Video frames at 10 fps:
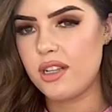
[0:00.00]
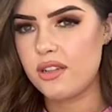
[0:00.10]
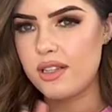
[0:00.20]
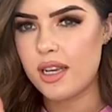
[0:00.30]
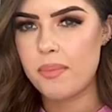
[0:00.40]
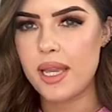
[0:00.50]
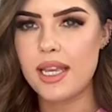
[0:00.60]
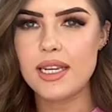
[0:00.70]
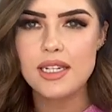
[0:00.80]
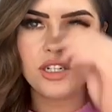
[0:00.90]
then there's like a
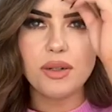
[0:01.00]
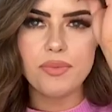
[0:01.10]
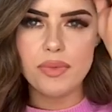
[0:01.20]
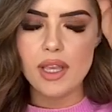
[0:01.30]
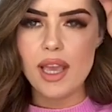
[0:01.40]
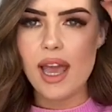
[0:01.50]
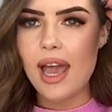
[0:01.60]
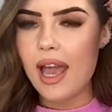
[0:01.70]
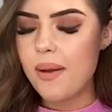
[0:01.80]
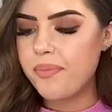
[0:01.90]
pinky edition,
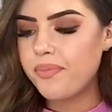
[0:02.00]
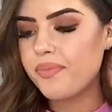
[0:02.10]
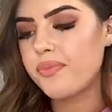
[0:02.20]
and